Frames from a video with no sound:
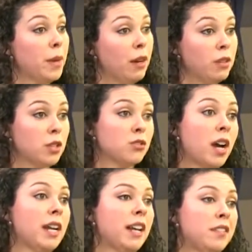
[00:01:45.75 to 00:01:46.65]
out and
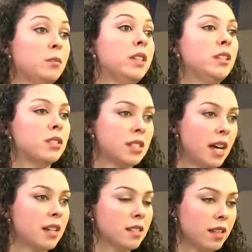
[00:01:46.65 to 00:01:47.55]
try to get them legal
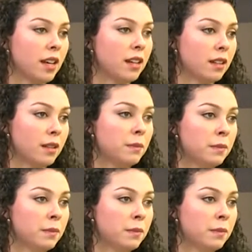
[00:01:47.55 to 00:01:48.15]
status in Canada.